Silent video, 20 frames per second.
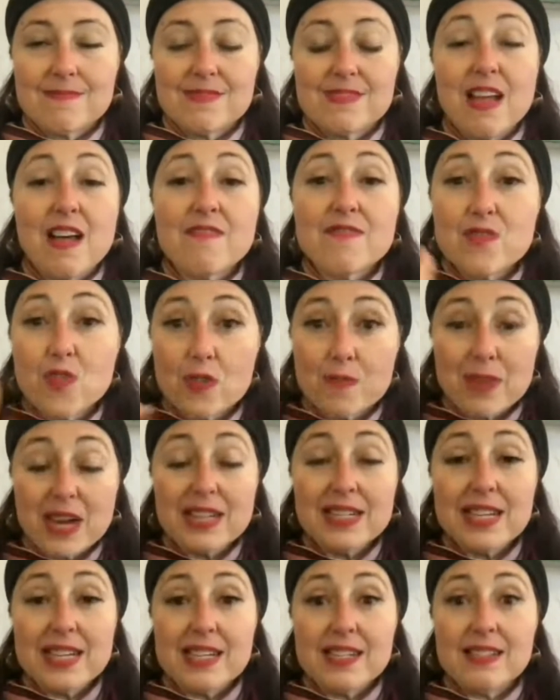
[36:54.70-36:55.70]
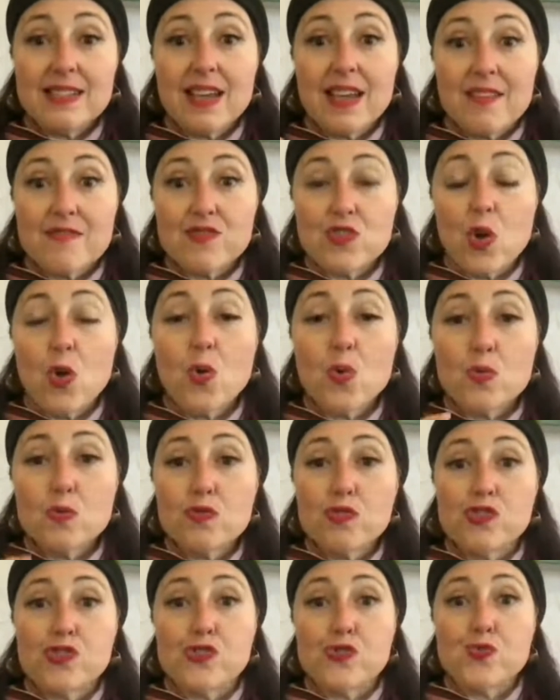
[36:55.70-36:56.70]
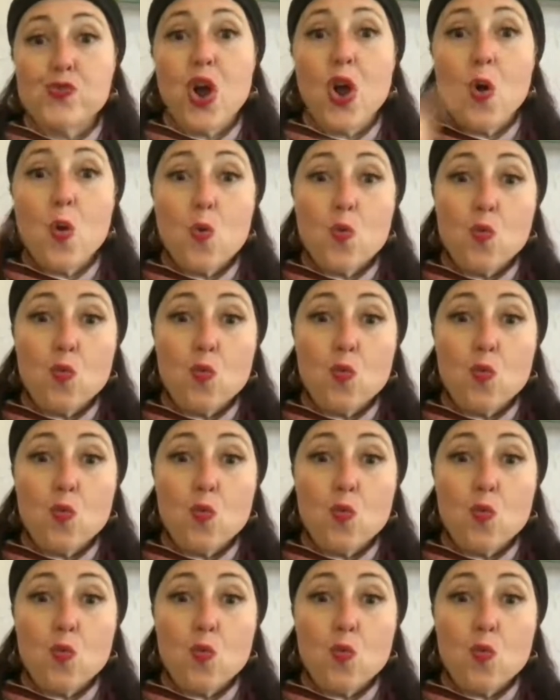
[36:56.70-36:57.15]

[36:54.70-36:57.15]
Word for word: love nor money, have told you